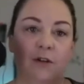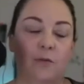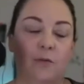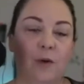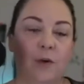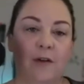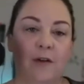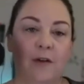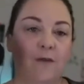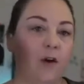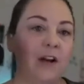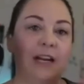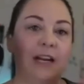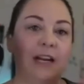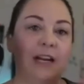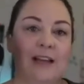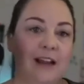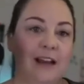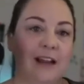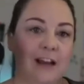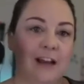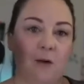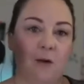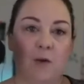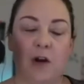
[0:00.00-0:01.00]
We've already done
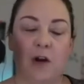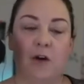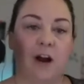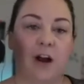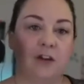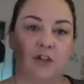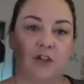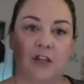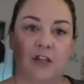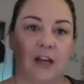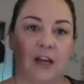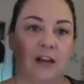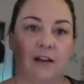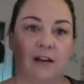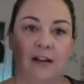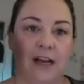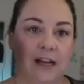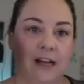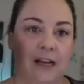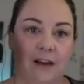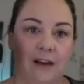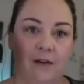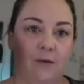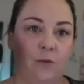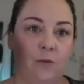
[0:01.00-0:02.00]
it. We crushed it.
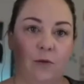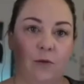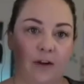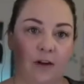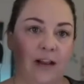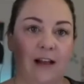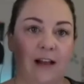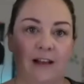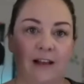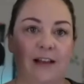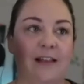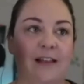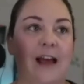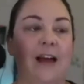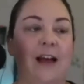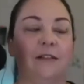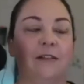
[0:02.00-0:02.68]
Like, we're nailing that.